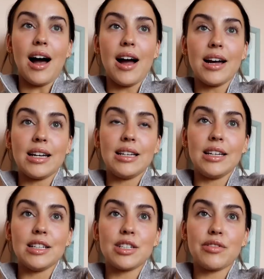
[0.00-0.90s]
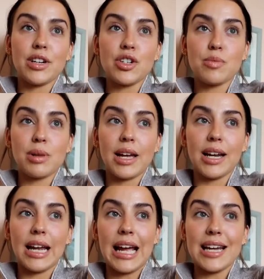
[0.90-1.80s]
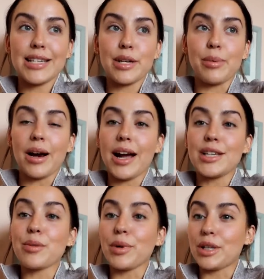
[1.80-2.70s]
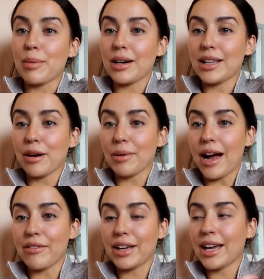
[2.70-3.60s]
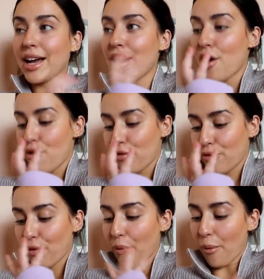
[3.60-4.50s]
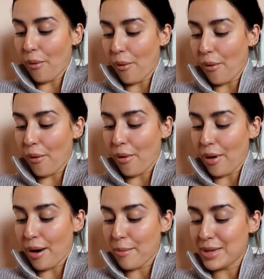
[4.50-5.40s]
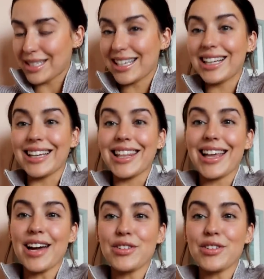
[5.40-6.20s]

I needed to finish planning a surprise birthday party that we're having for Miss Alethea.